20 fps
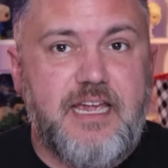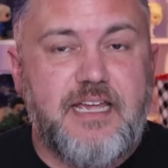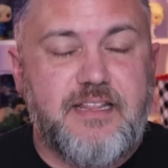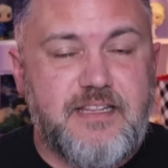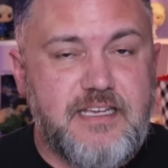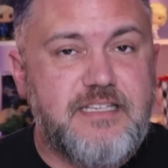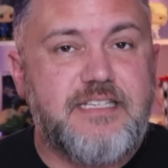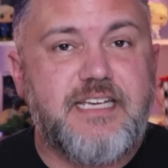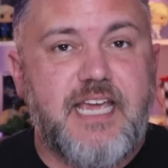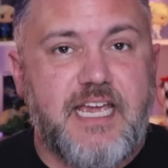in
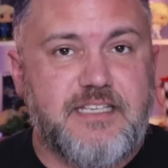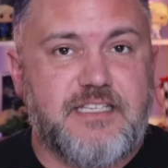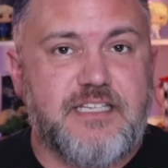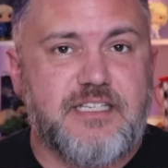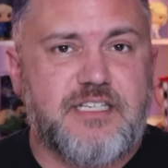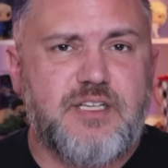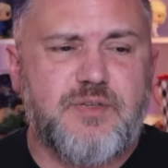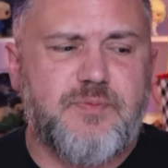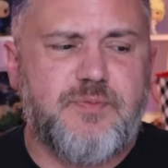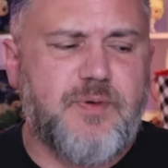these
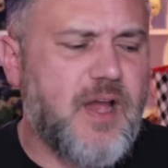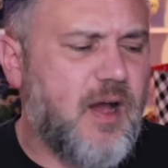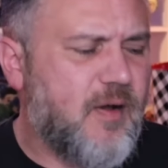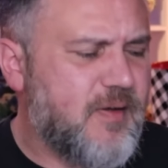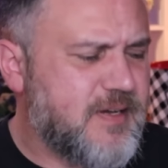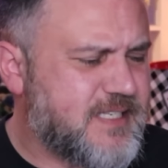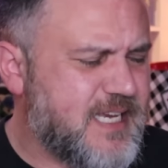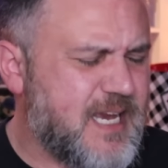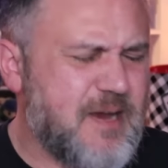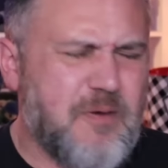cases, because we
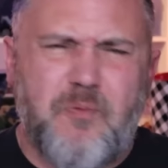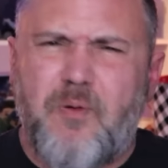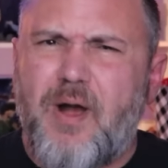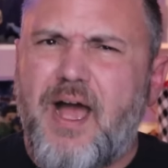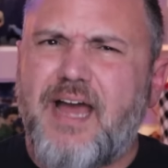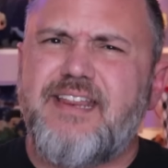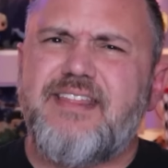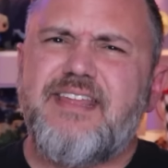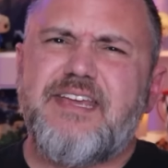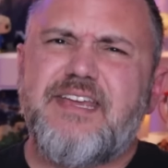always say,
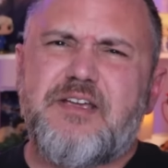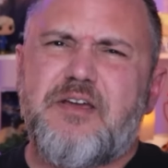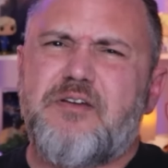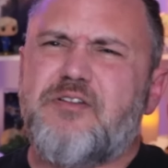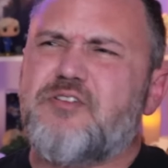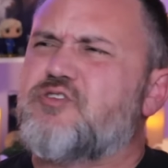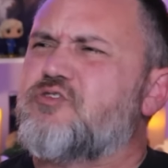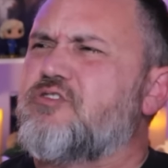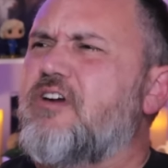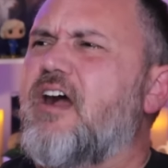why did they go
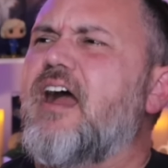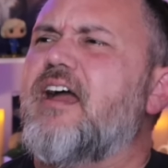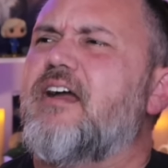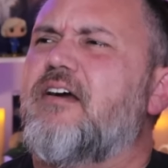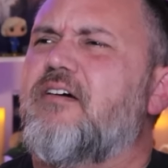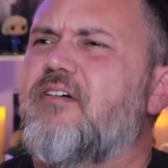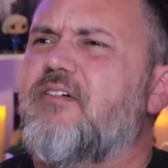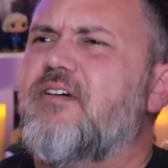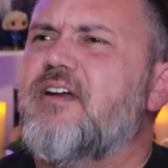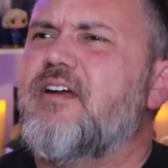to
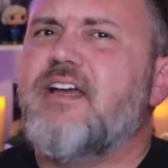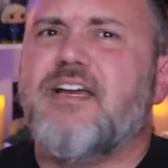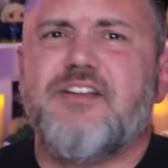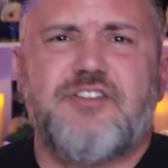trial?